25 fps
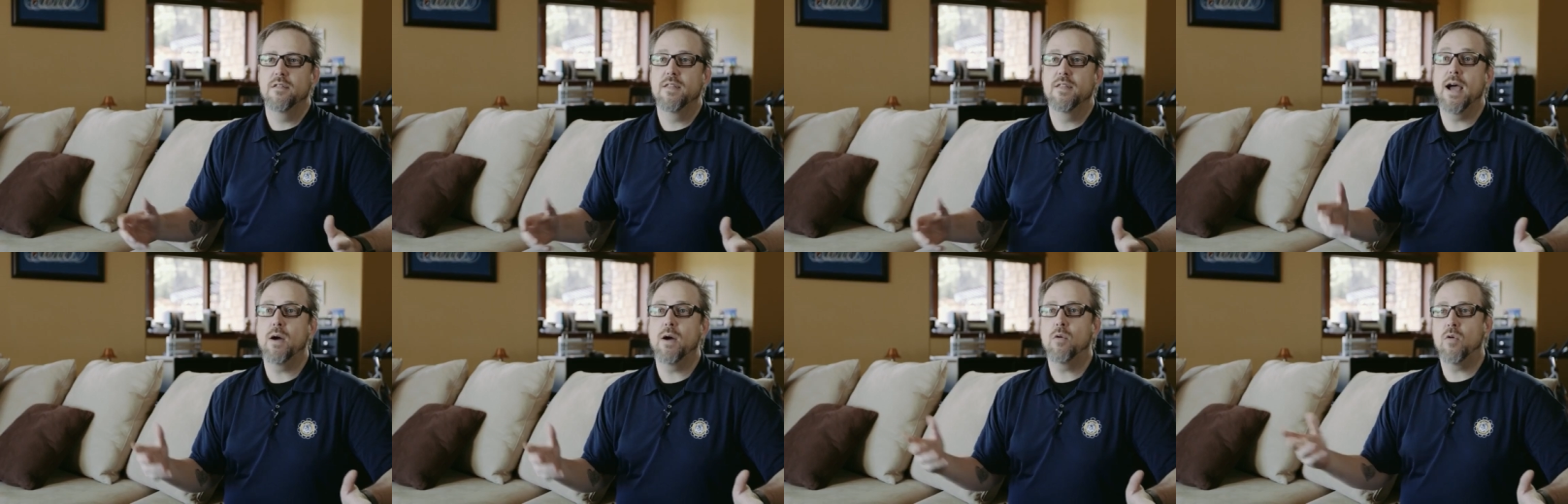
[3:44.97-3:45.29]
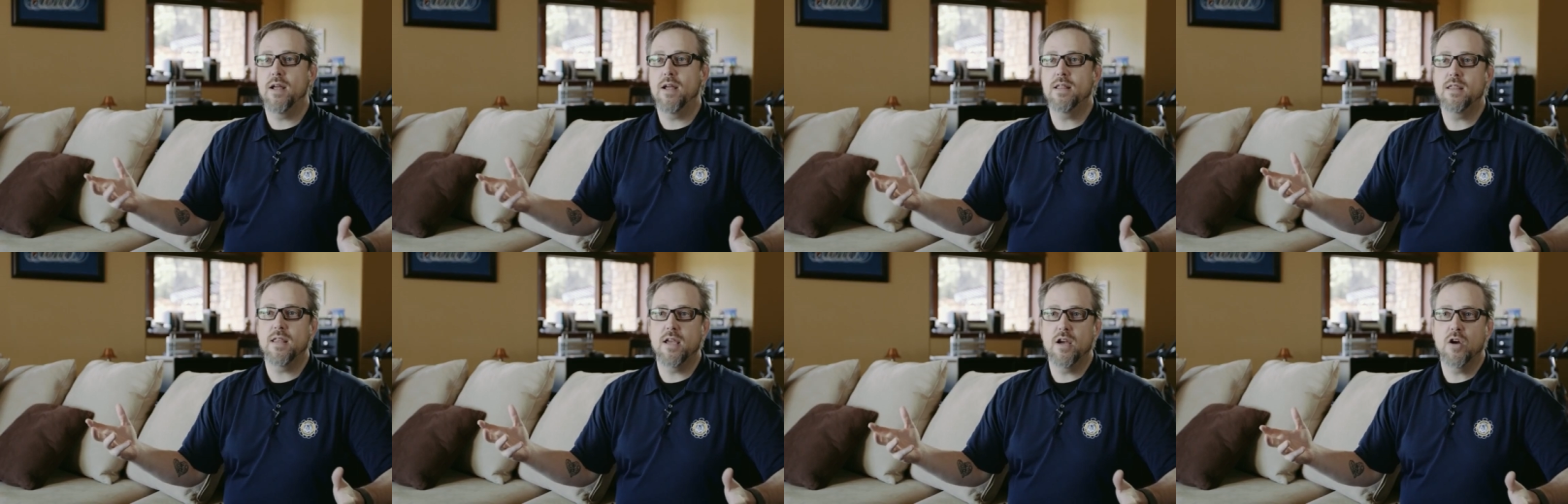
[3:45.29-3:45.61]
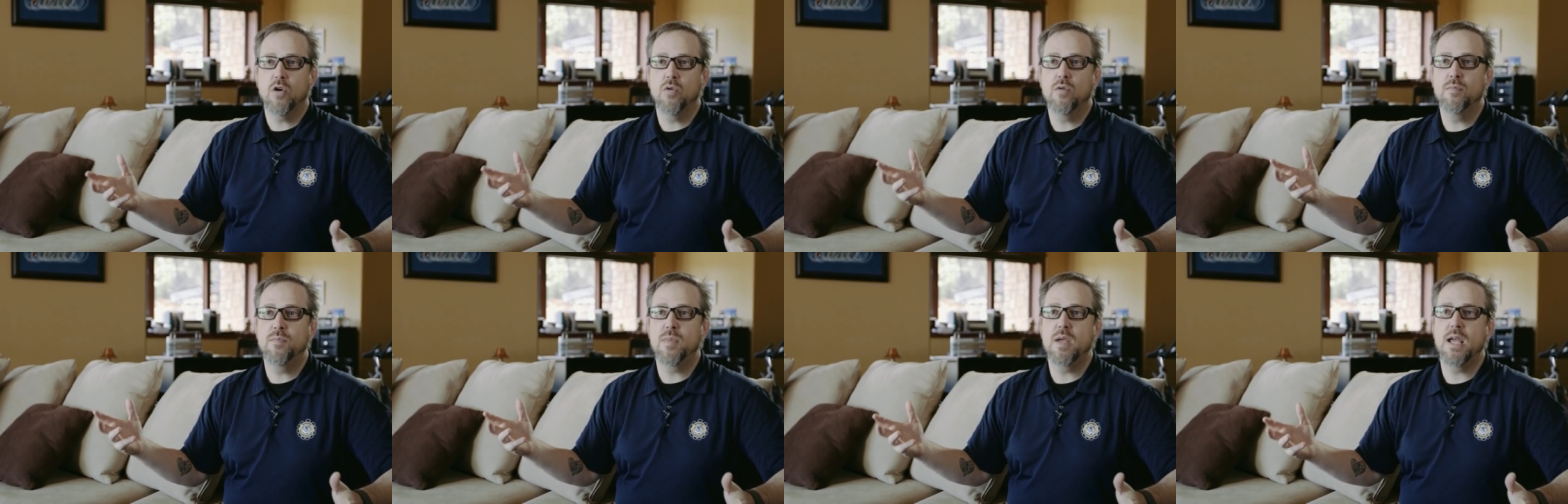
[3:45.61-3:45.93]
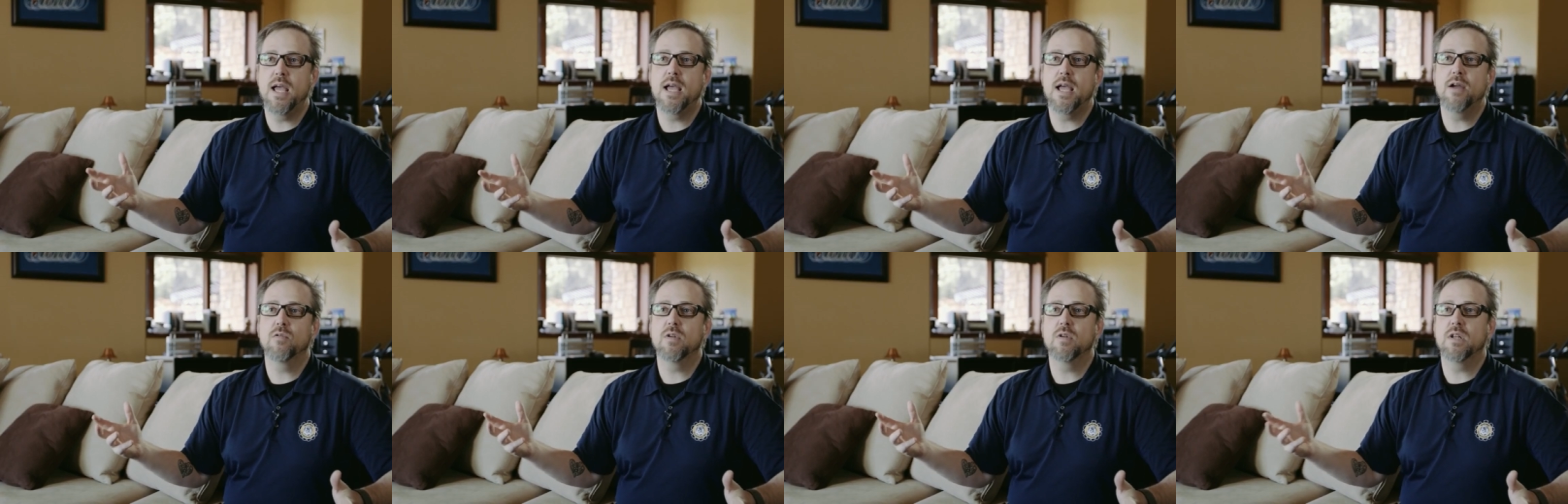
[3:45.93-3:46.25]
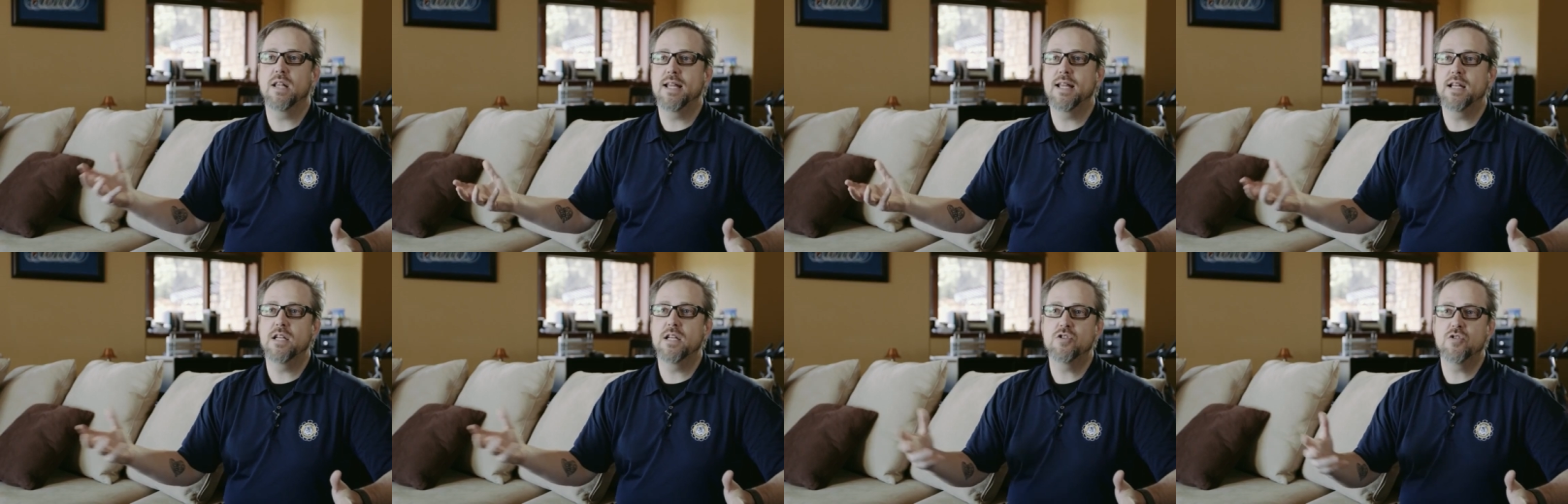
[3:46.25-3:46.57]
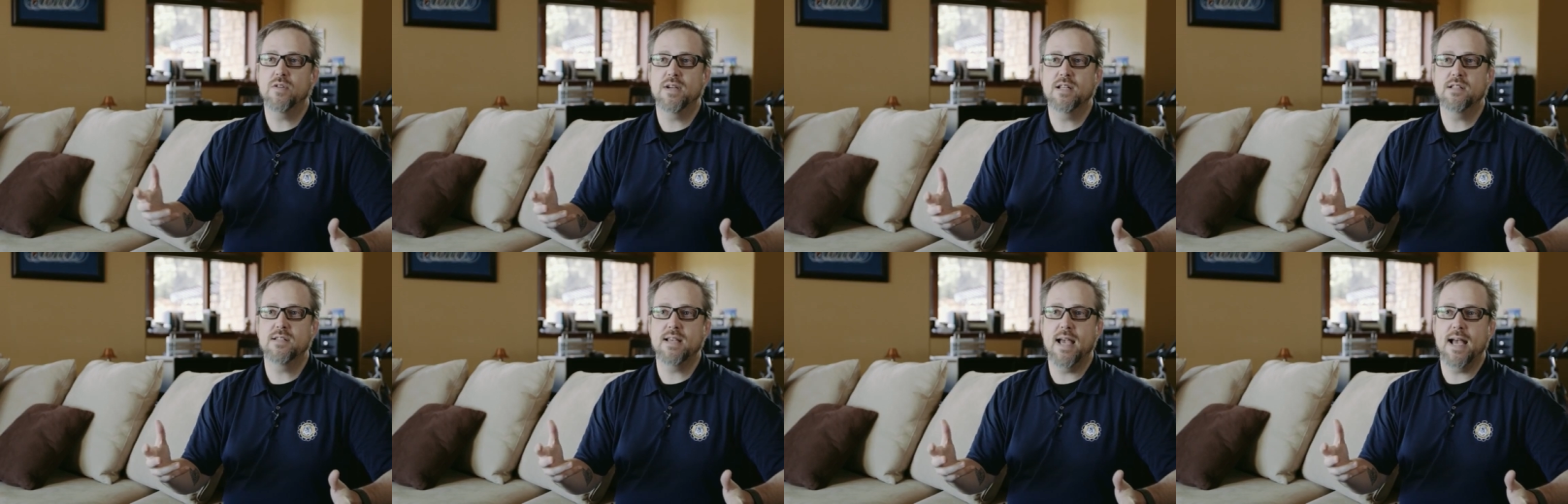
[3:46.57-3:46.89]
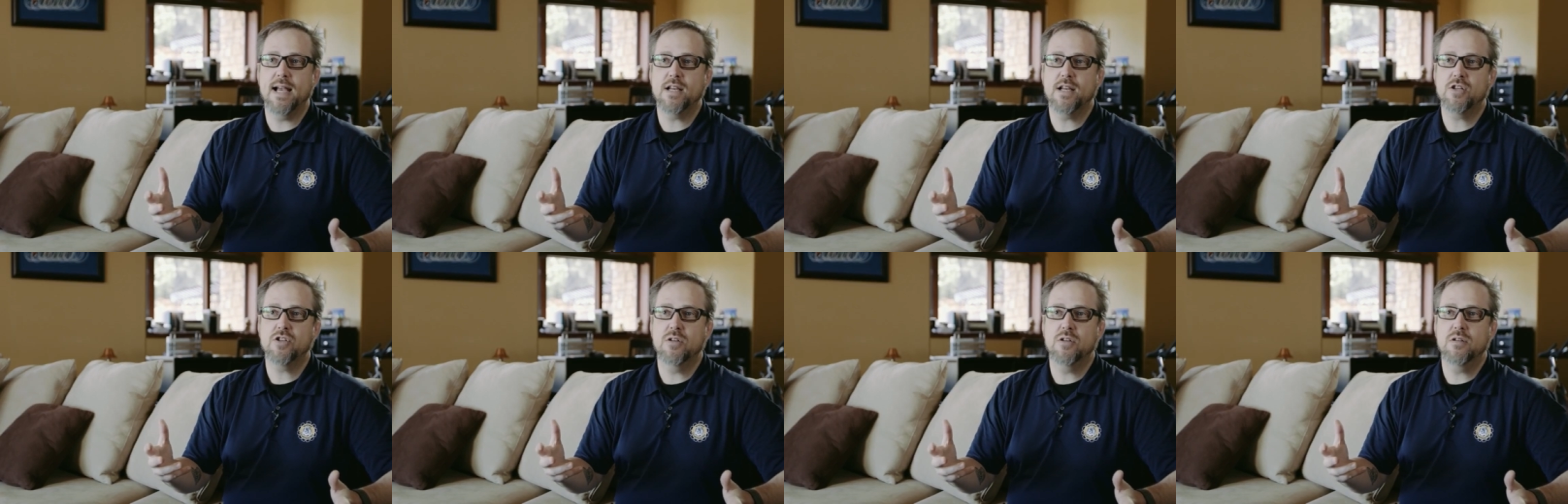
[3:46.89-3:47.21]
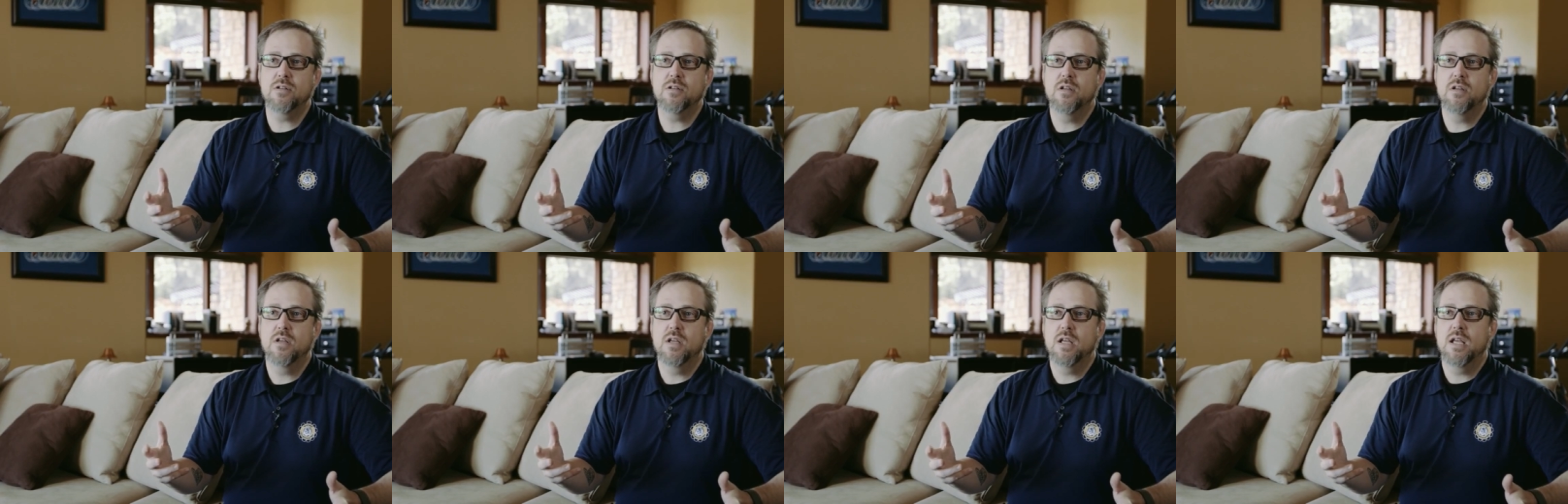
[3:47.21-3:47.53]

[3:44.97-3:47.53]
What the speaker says: That right there would be a related transaction,